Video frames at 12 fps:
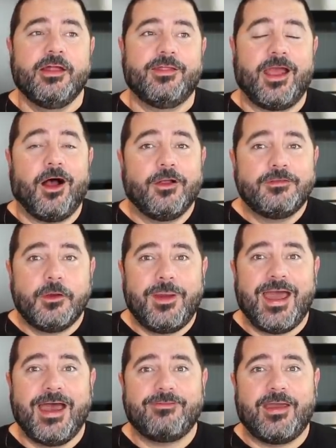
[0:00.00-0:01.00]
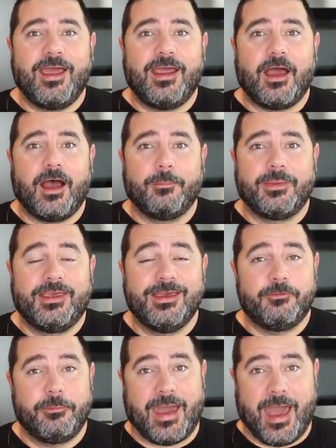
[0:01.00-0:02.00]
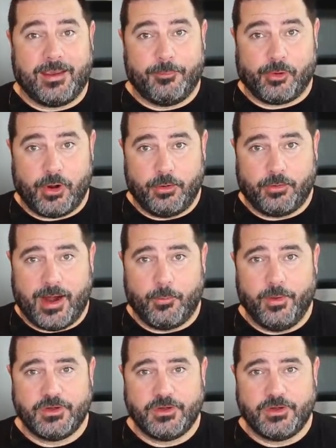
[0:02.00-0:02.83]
They also have a um, give back program,